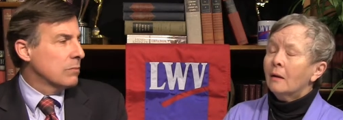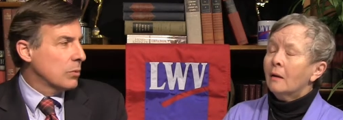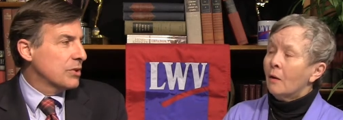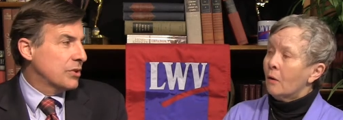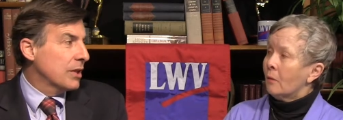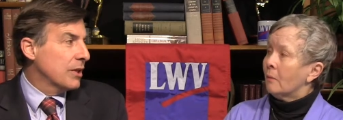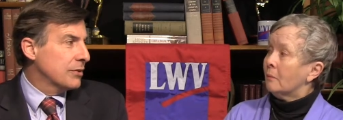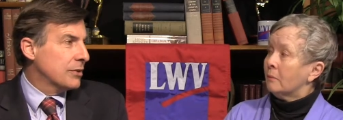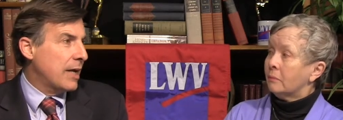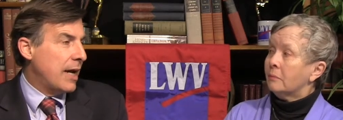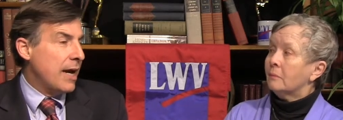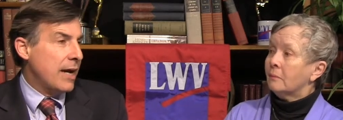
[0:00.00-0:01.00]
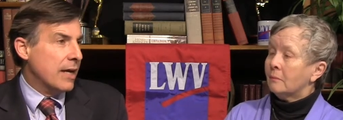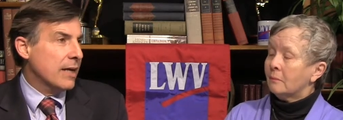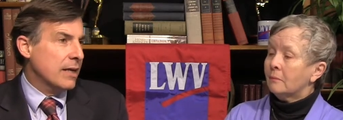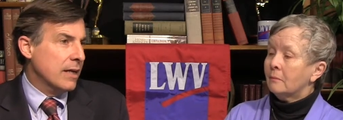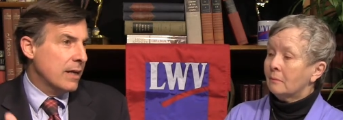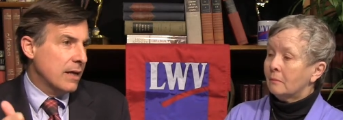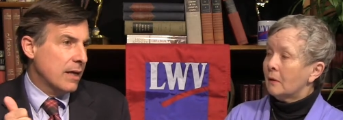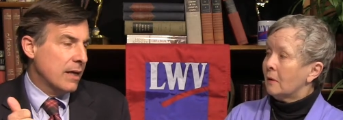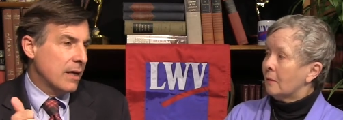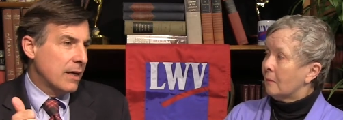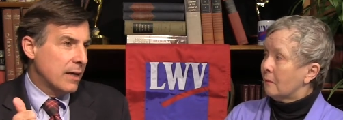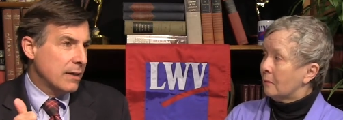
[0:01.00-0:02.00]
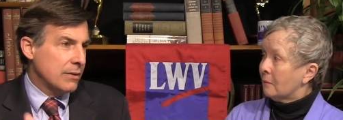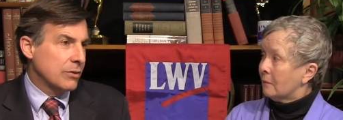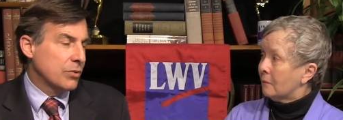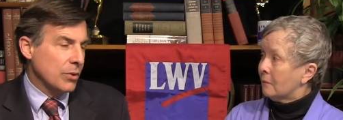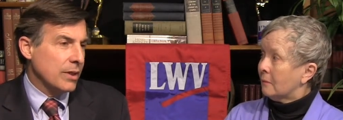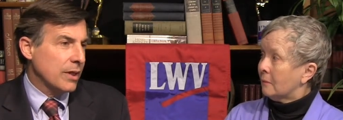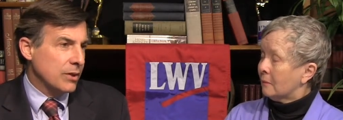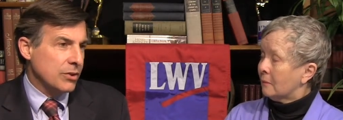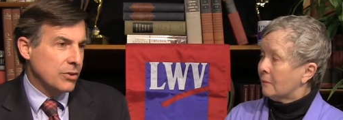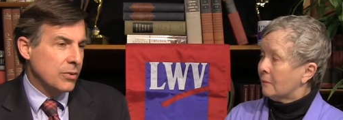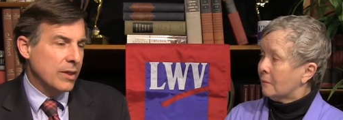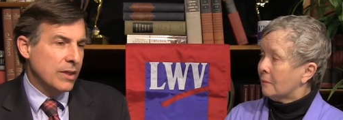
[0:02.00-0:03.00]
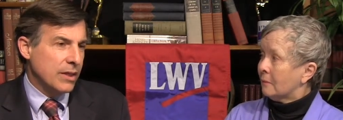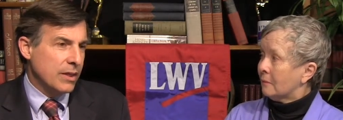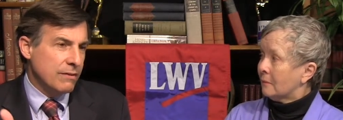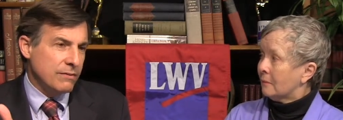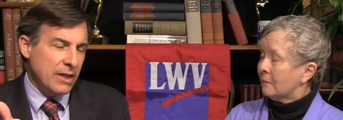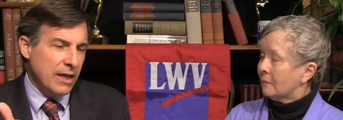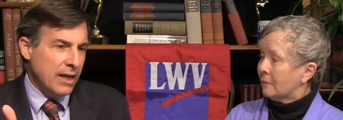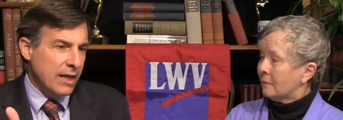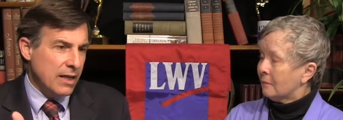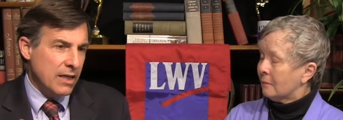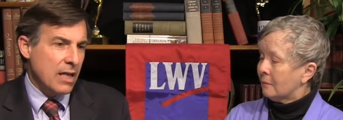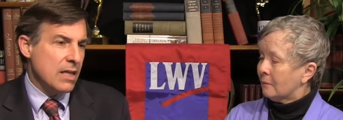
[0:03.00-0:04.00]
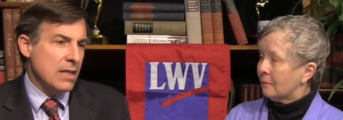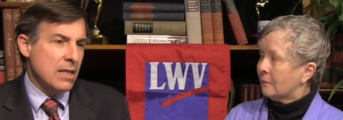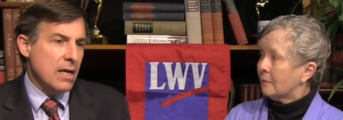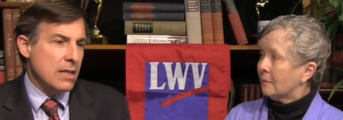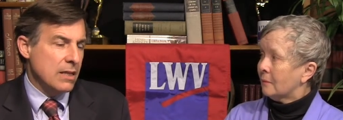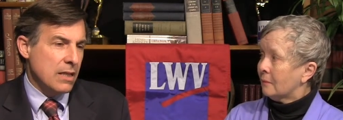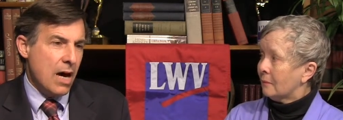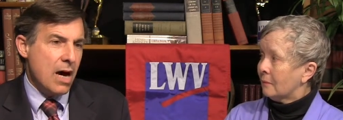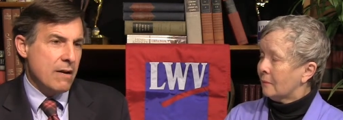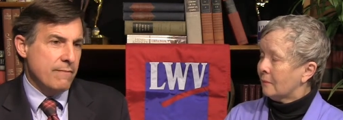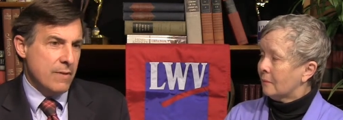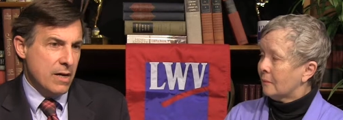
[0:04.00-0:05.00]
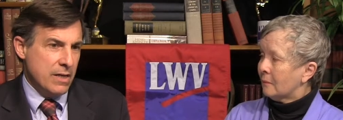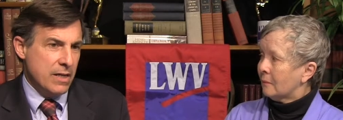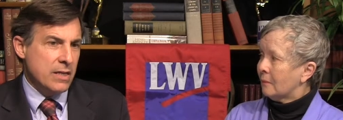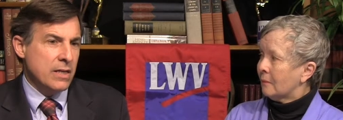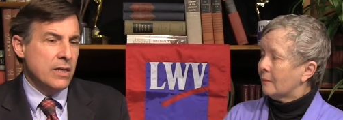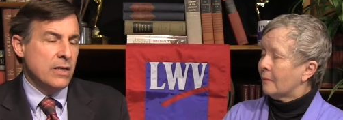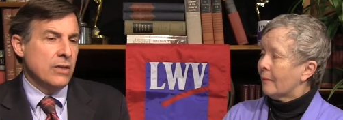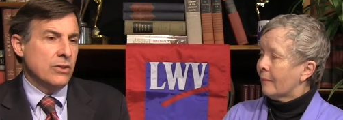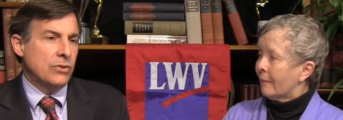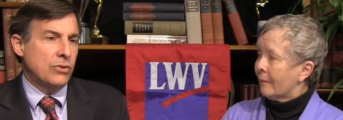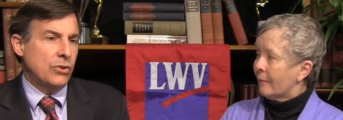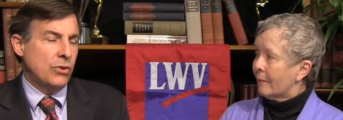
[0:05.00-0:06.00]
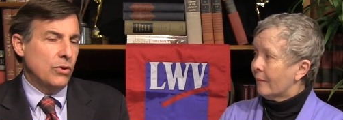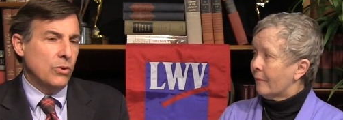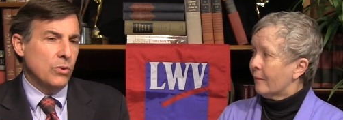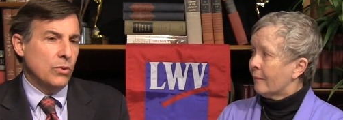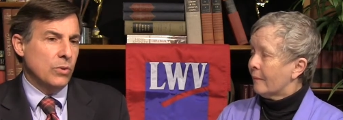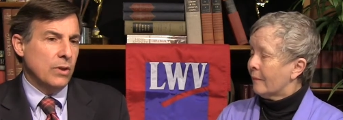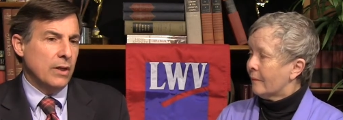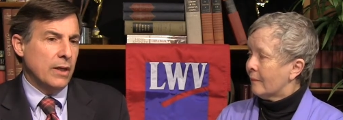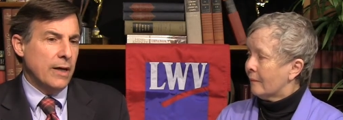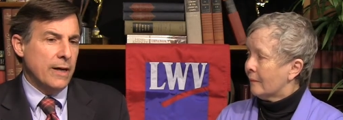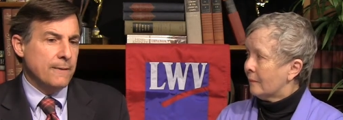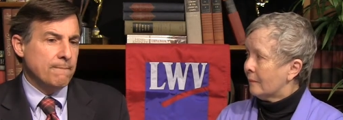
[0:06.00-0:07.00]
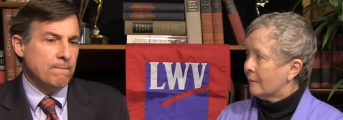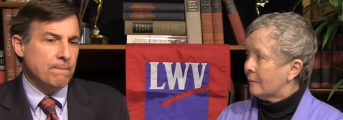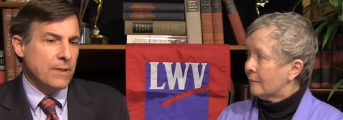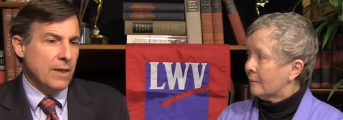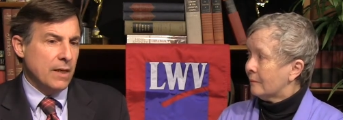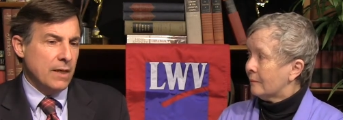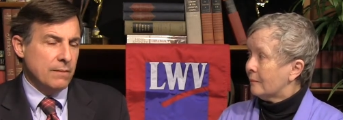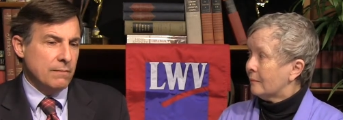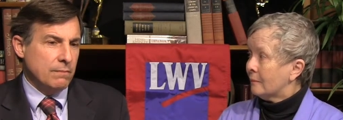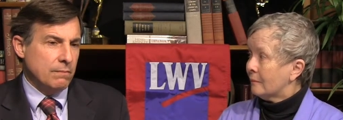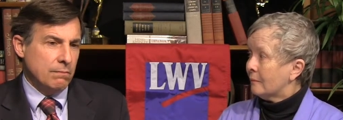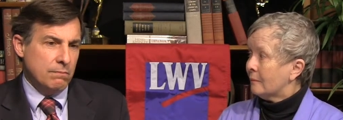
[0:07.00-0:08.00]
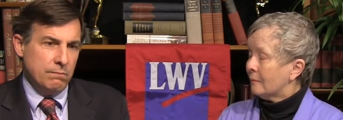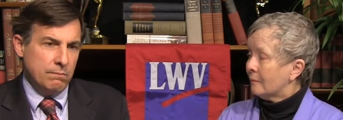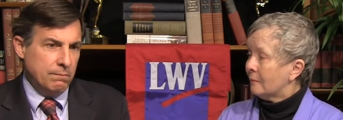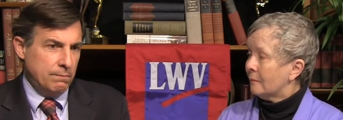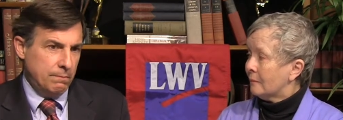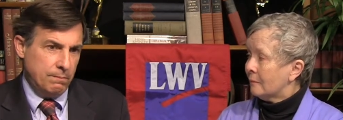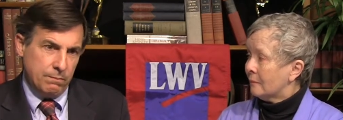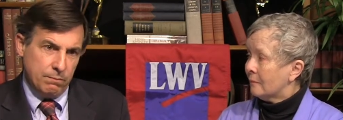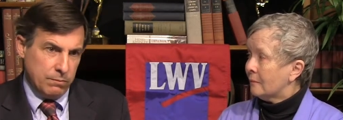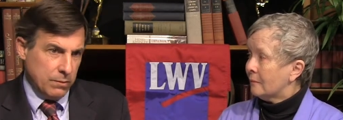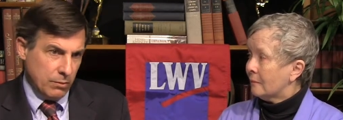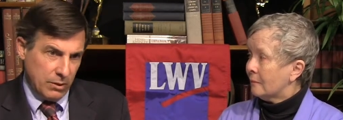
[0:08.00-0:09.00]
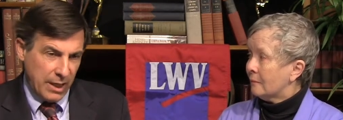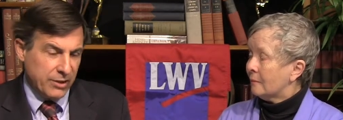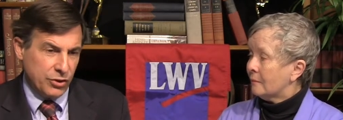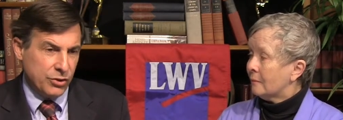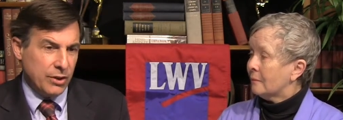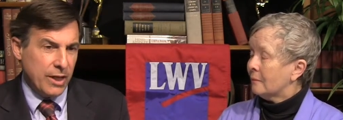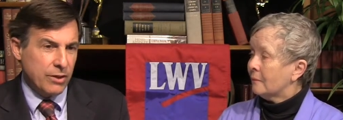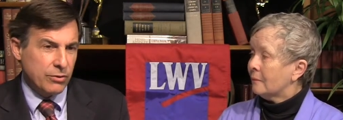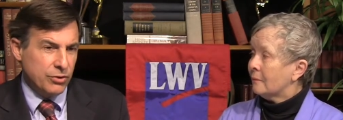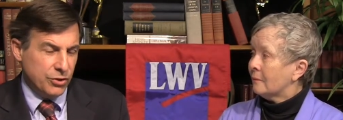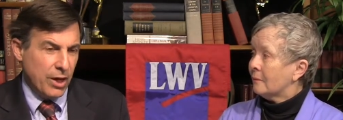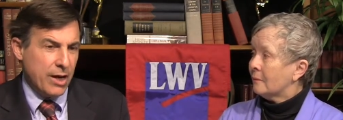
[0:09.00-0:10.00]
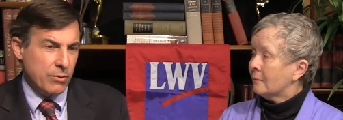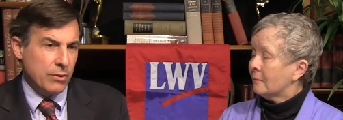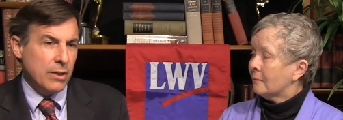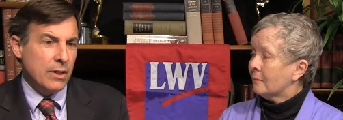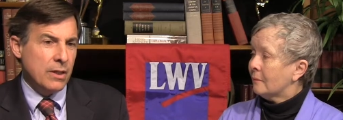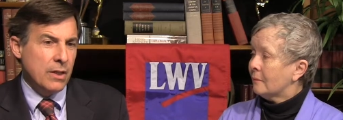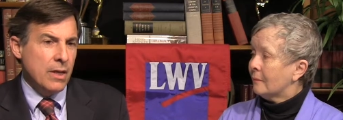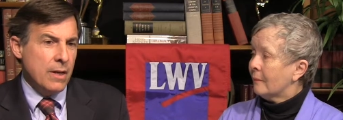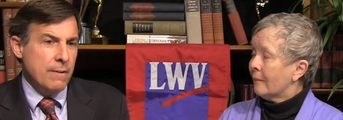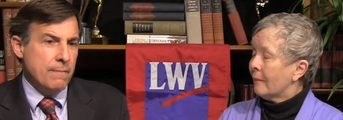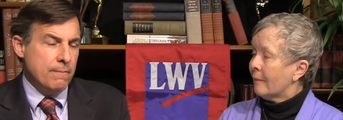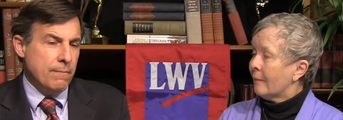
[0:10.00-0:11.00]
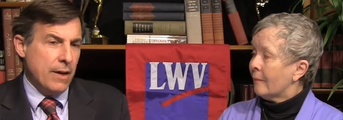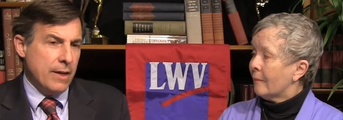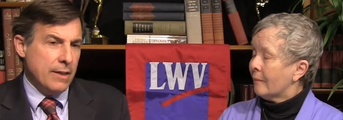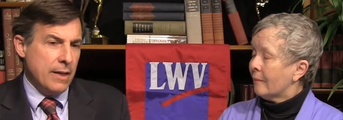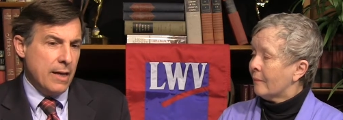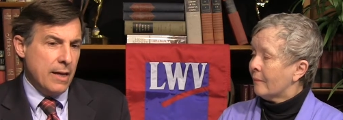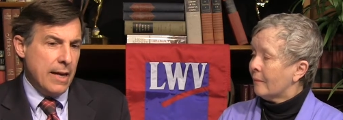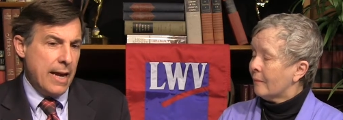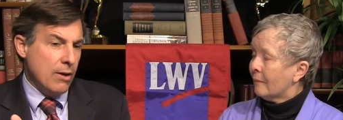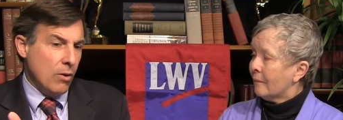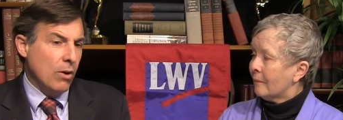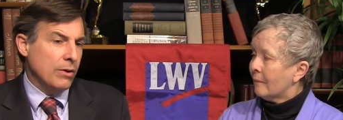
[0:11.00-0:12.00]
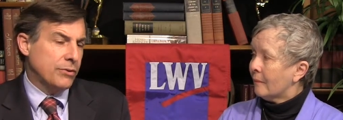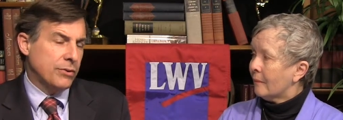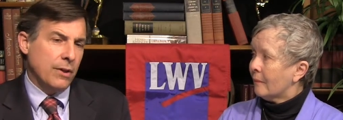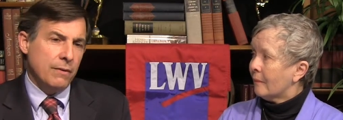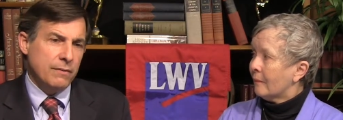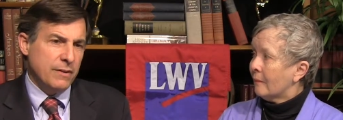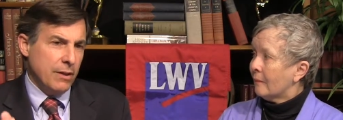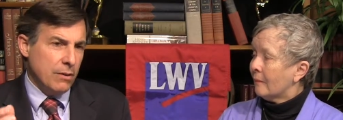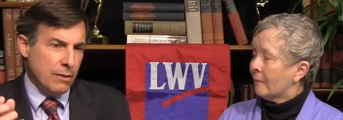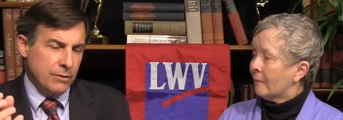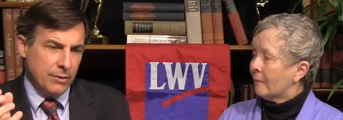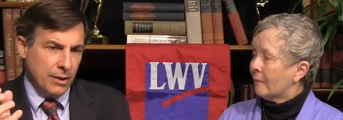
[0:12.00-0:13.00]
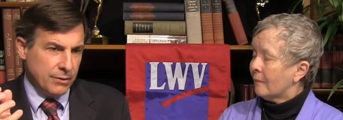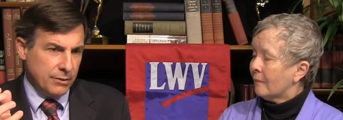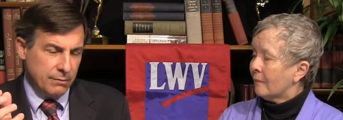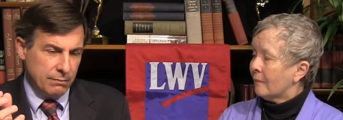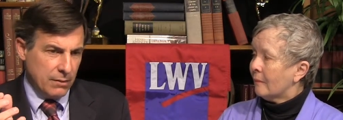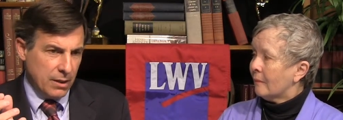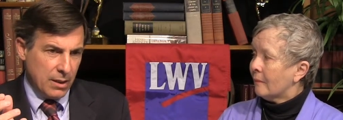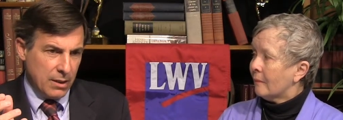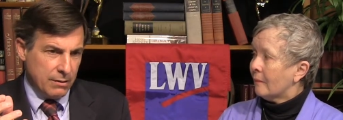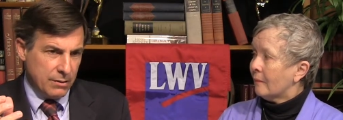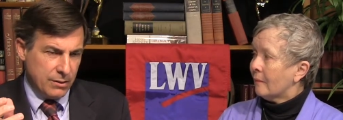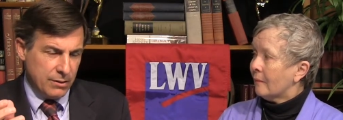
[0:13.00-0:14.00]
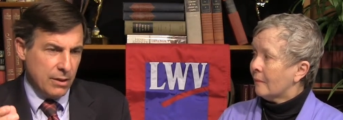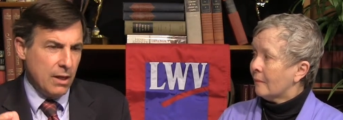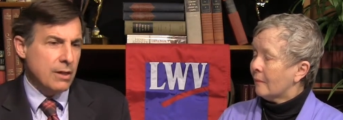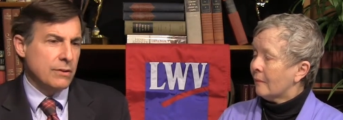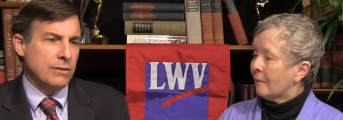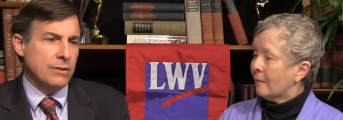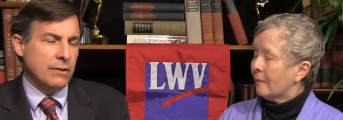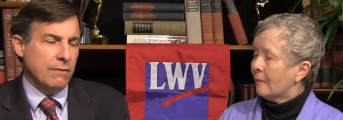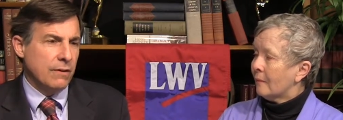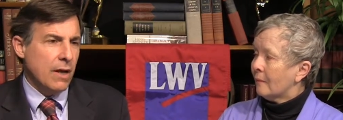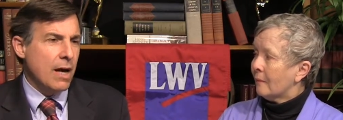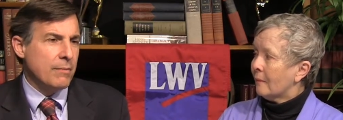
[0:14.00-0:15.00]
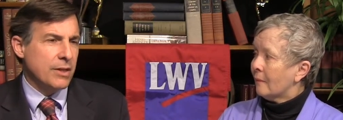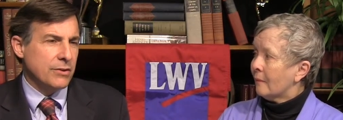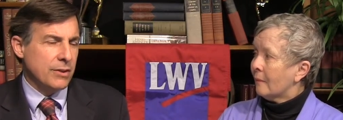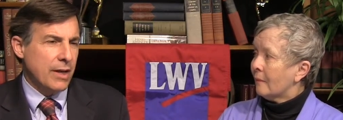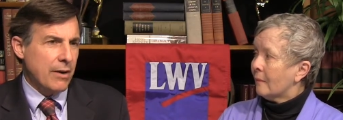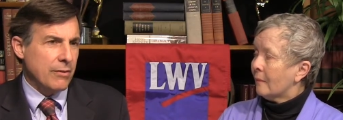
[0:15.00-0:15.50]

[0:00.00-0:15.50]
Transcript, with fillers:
Speaker 1: which is a uh, the drilling industry gives a lot of money to um, uh, legislators generally, but uh, and also there are just uh, tons of lobbyists in